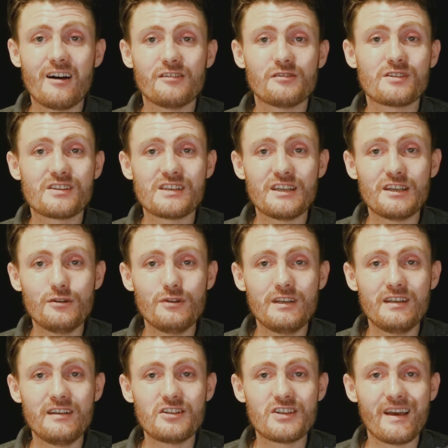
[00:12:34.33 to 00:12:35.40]
I'll see
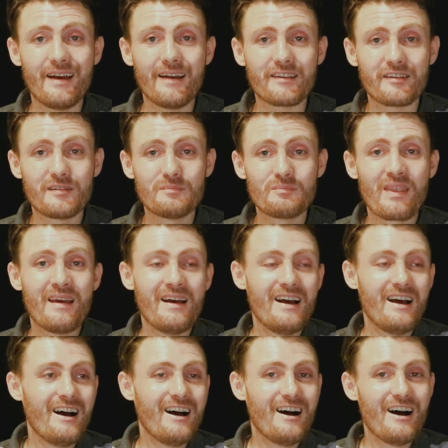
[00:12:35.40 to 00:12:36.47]
you in the chat.
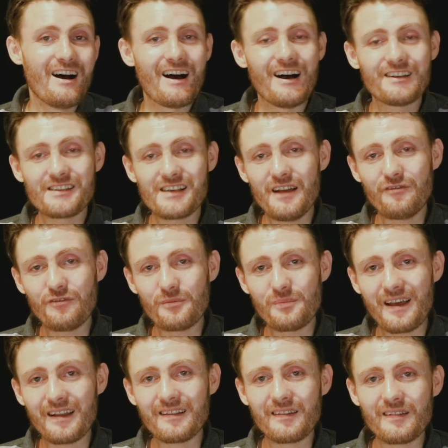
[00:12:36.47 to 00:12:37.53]
Aside
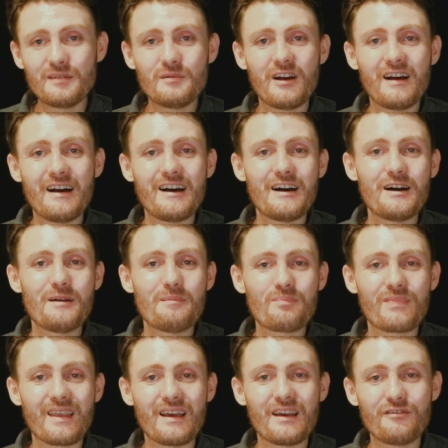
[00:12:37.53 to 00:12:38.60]
from that,
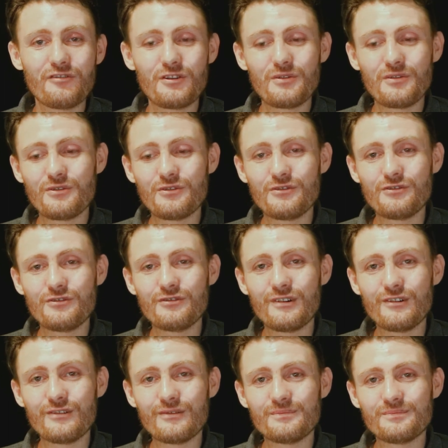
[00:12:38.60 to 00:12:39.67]
um, if you
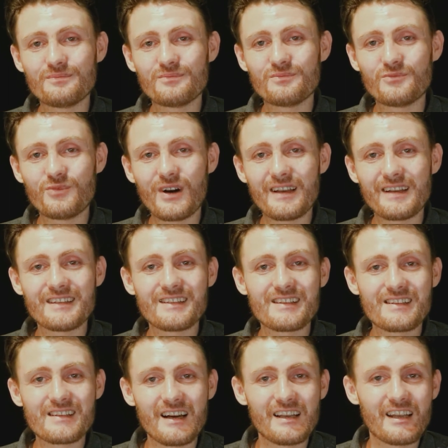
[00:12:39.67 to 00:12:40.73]
do want
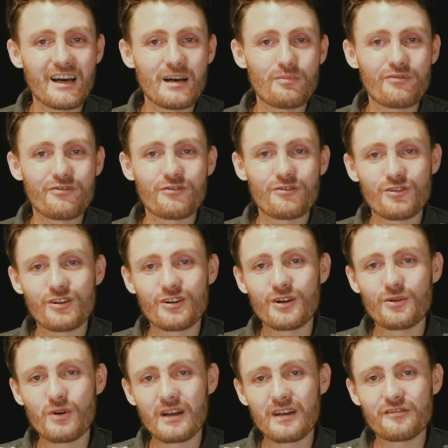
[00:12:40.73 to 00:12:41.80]
to sign up
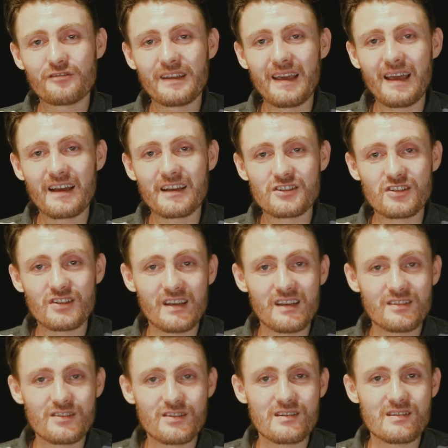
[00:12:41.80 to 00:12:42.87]
for one of the
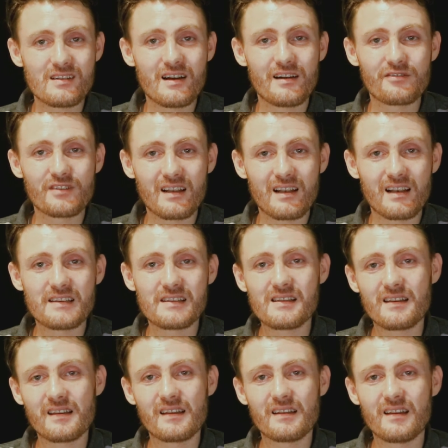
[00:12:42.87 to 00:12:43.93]
exchanges I've got
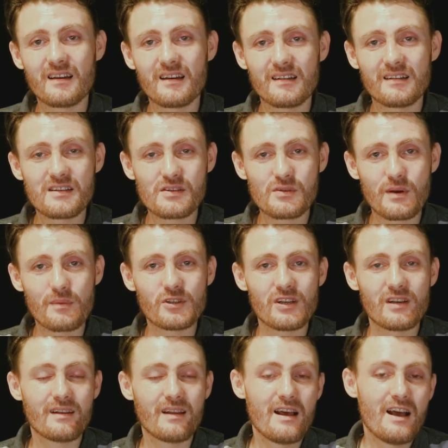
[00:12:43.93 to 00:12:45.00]
listed in the
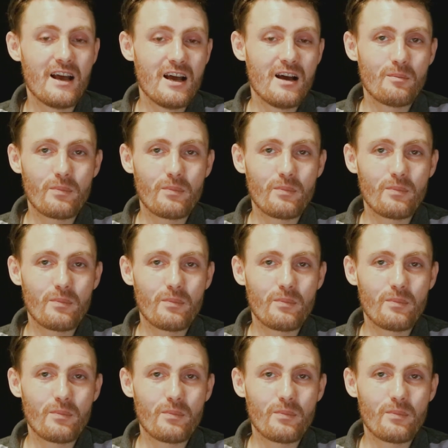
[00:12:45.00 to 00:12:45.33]
description,